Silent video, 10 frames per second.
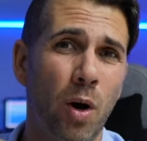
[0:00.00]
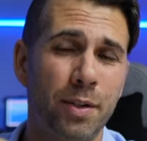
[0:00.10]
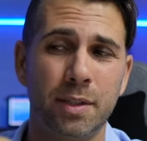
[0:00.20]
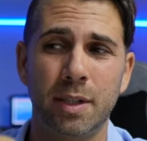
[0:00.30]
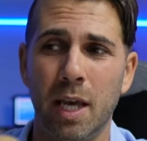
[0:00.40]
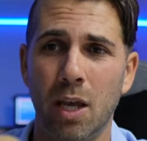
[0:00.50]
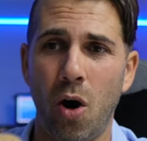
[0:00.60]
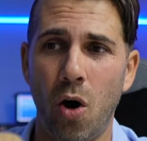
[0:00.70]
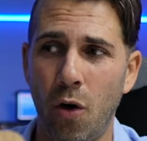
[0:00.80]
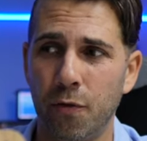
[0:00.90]
what they
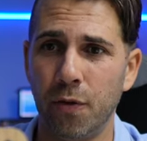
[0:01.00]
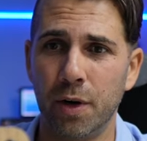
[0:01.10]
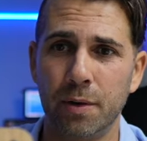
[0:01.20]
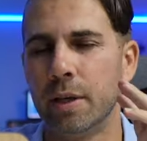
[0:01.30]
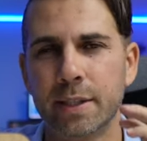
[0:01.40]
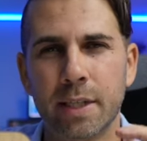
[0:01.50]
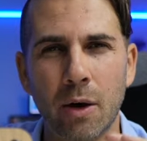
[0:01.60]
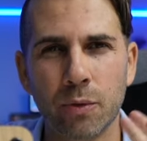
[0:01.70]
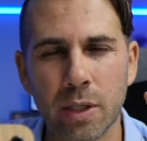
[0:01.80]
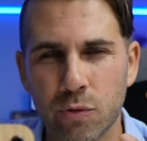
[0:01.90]
offer. The
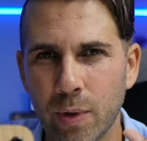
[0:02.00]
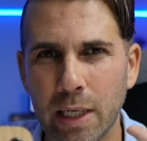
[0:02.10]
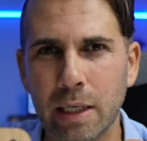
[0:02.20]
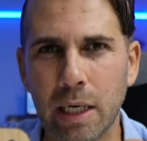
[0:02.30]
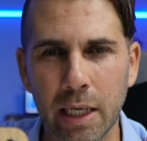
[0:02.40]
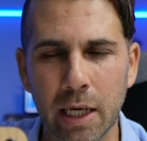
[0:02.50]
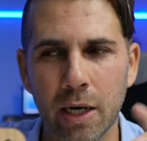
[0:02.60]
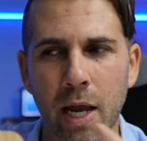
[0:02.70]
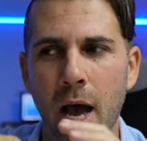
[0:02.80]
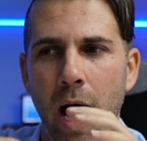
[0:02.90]
sound is really
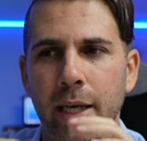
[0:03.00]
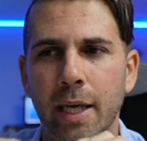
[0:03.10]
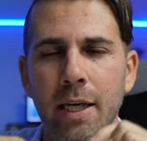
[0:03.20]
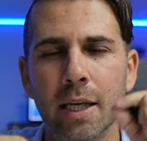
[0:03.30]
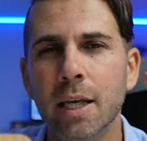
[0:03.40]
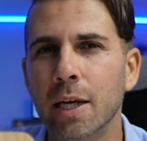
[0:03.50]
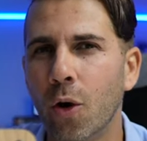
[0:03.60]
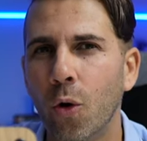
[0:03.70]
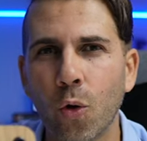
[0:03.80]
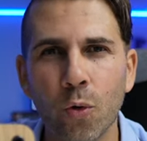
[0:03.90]
clear. I can hear
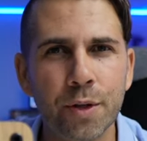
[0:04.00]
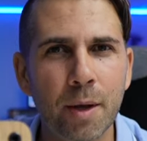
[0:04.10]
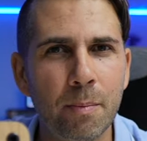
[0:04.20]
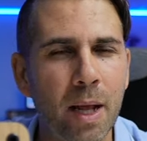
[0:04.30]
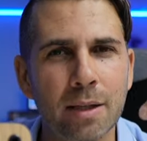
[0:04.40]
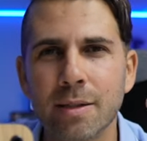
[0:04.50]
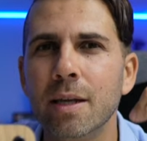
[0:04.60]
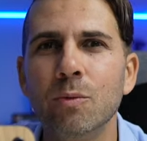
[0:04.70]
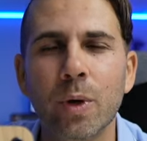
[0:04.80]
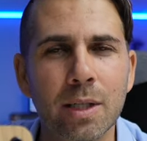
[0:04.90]
all the bells
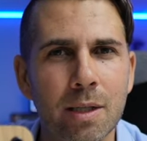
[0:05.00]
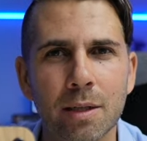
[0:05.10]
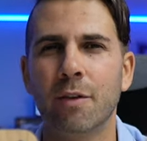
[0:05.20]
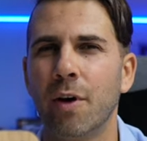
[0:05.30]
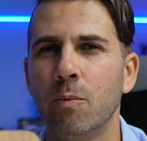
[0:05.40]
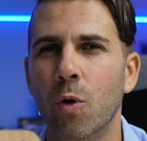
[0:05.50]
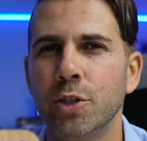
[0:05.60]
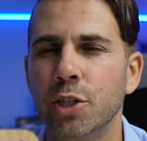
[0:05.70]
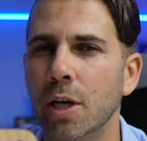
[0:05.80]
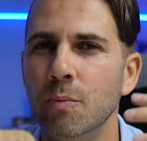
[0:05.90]
and whistles. If I'm
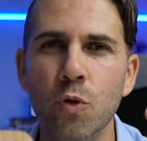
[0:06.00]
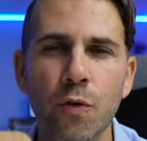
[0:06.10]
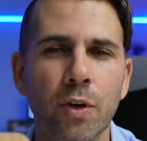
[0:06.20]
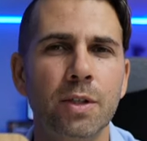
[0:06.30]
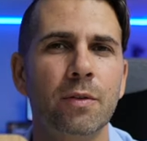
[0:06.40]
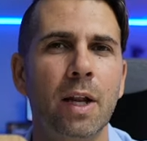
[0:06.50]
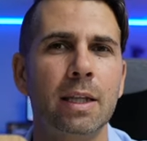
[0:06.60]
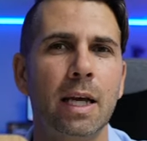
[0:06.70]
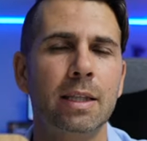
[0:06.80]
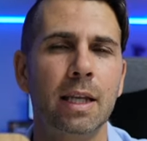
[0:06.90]
watching a movie or something
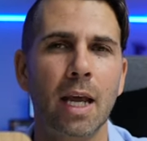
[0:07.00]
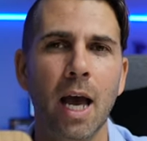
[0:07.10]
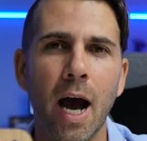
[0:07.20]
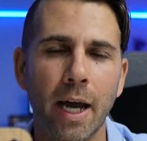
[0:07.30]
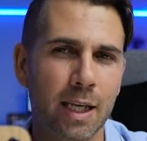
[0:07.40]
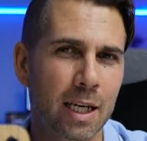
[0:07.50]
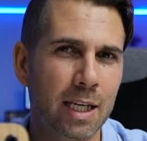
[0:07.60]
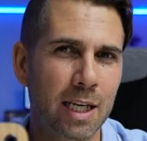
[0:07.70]
like that, then I can